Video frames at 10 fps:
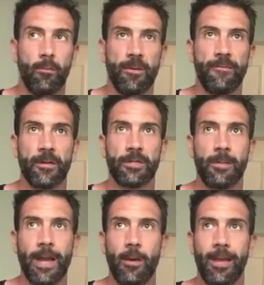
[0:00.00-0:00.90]
we feel
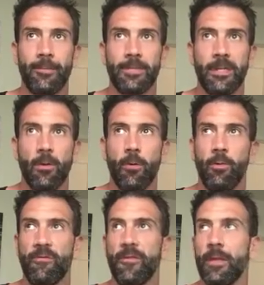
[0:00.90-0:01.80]
somehow empty, or
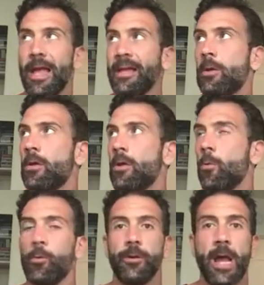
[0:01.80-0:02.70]
we feel like
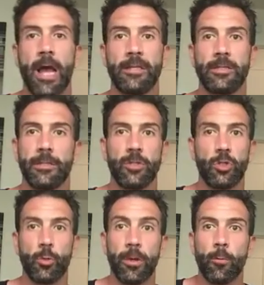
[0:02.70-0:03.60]
we're not
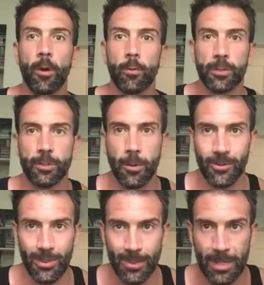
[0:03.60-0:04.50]
doing what we're
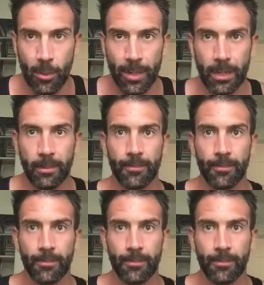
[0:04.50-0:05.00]
supposed to be doing.